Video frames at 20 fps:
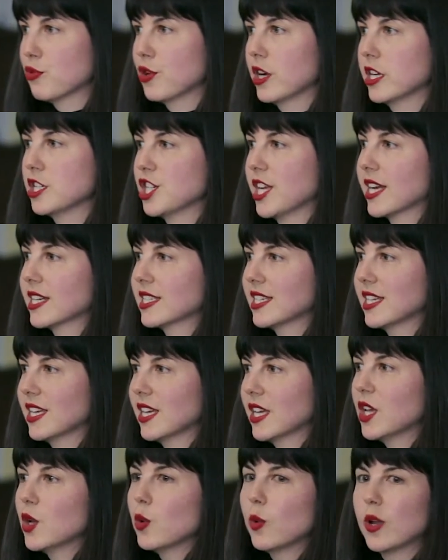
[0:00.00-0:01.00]
project,
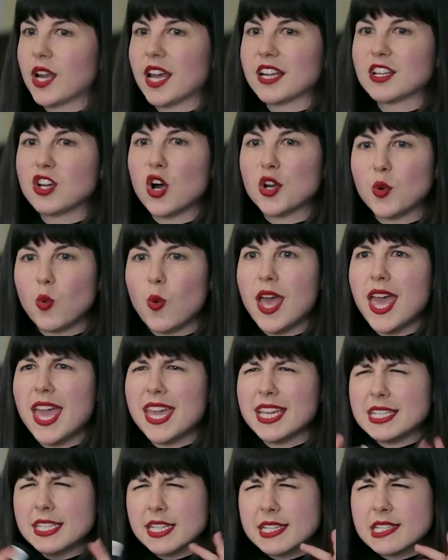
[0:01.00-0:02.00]
when I'd gone
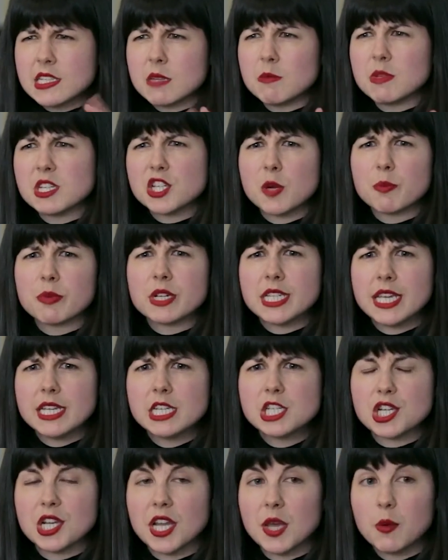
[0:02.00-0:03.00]
away and done some interpretation,